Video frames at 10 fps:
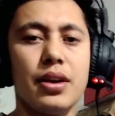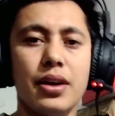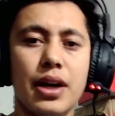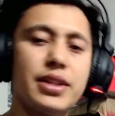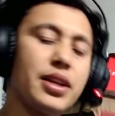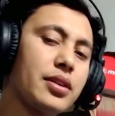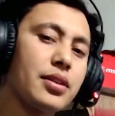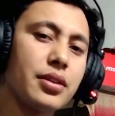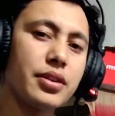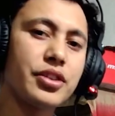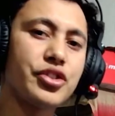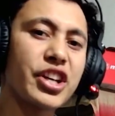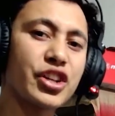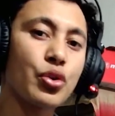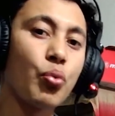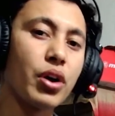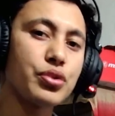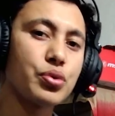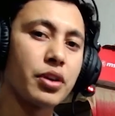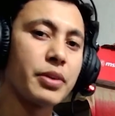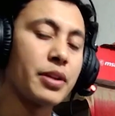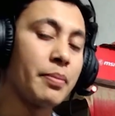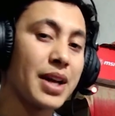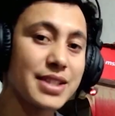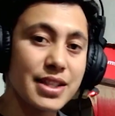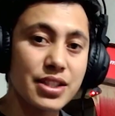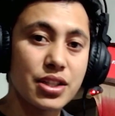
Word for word: I think the director want to convey the message